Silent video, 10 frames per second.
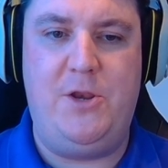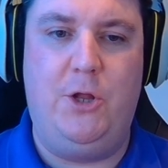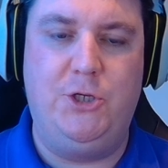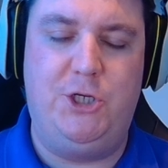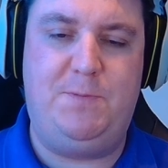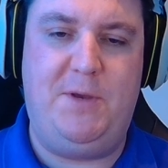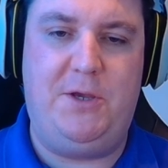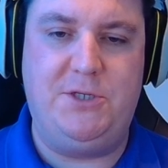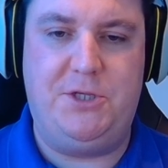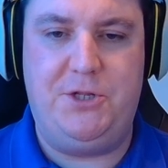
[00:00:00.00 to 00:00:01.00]
Not just
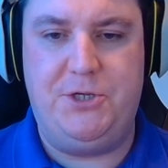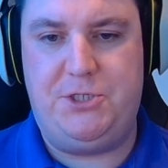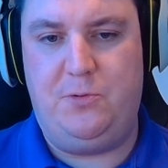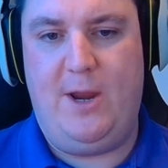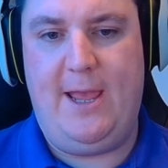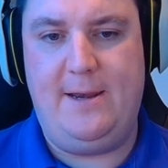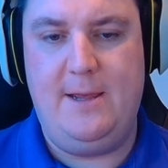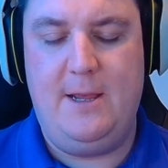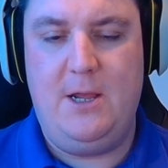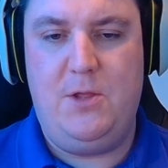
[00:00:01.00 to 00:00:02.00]
because of those terrain
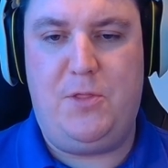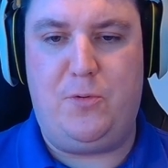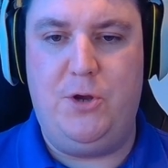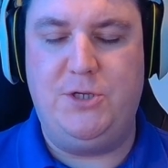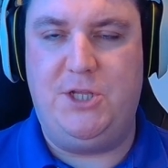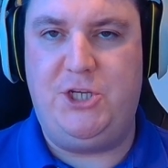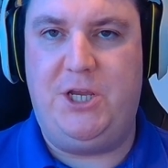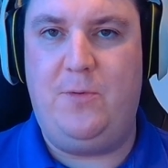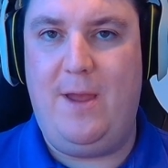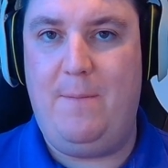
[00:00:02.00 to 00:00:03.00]
throws that
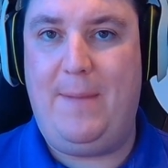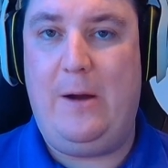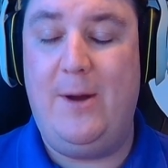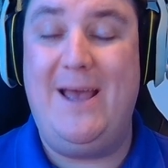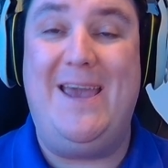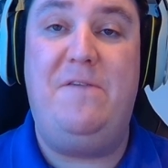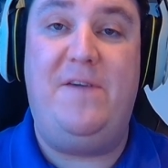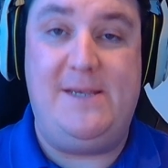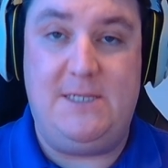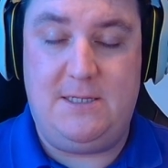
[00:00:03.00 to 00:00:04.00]
generate power, if
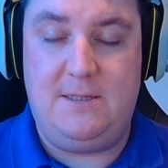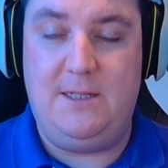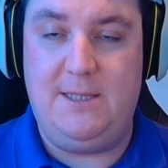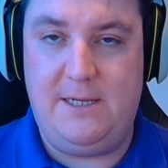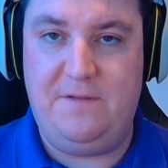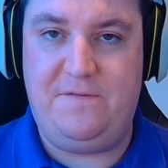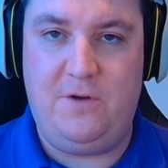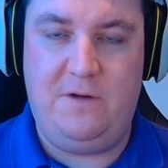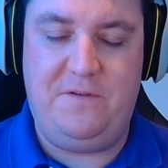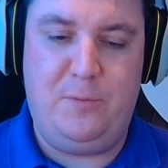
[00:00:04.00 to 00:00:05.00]
he's the leader
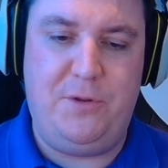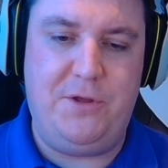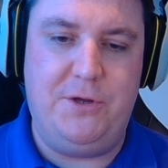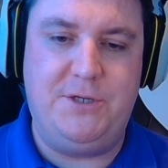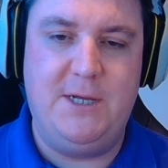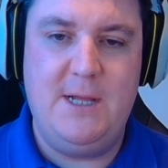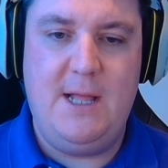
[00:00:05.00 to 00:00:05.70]
for Brotherhood,